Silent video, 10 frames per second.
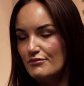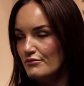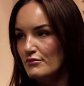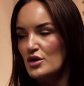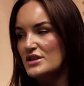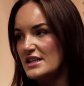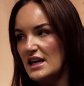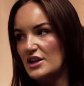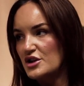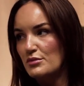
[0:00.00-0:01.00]
most
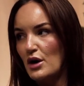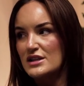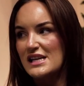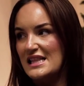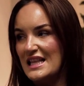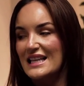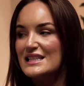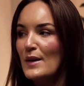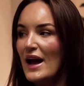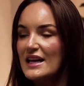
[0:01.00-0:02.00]
intelligent person in that
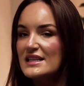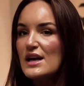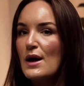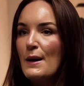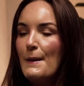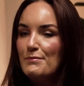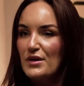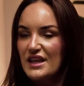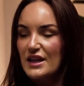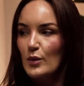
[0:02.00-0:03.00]
space,
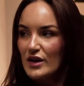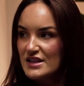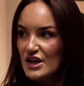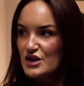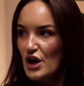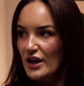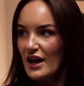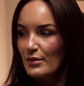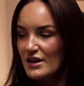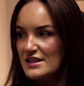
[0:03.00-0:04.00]
but they're the ones that are turning
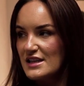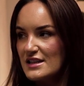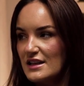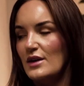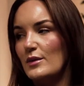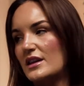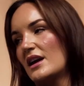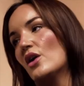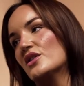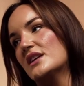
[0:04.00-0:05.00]
up consistently with their
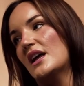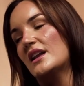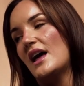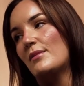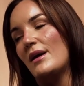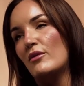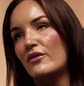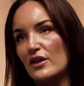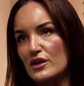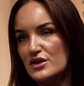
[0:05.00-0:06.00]
content, and people
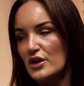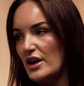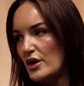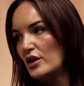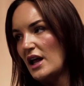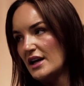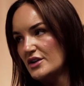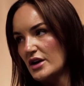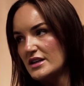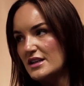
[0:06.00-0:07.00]
feel as though they know, like, and
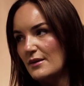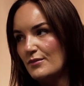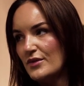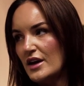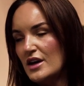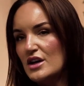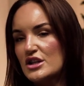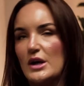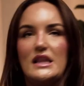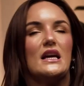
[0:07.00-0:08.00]
trust them.
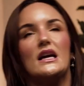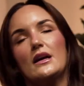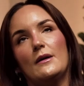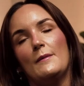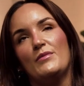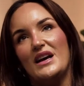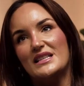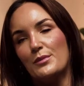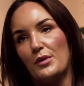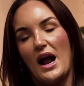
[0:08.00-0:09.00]
So I think as
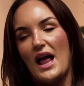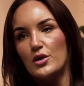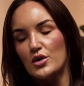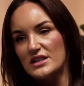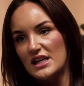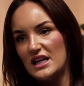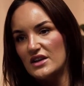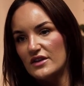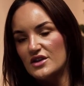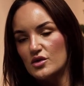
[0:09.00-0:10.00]
a brand or as an
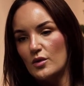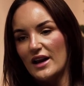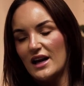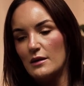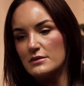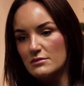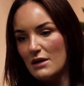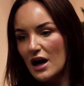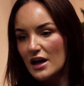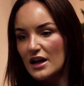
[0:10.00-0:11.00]
individual, when it comes to
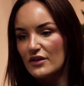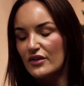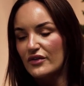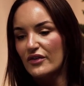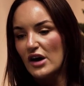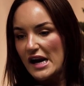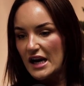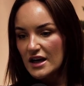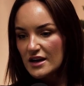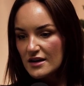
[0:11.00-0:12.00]
marketing for free,